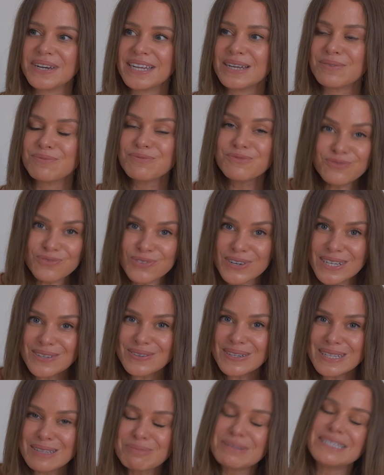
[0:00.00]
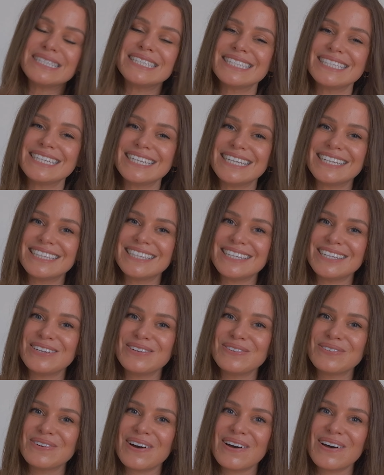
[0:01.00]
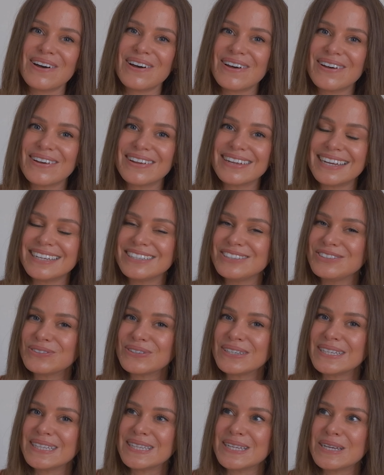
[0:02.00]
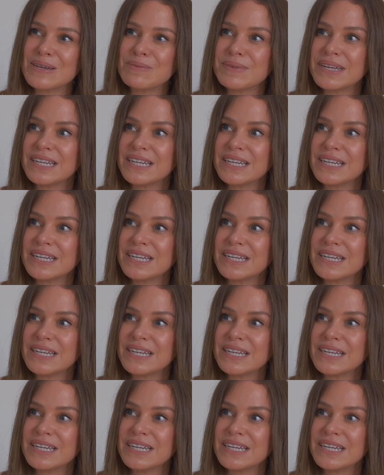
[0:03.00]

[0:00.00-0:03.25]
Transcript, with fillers: And I'm really, really pleased to hear that you are enjoying them.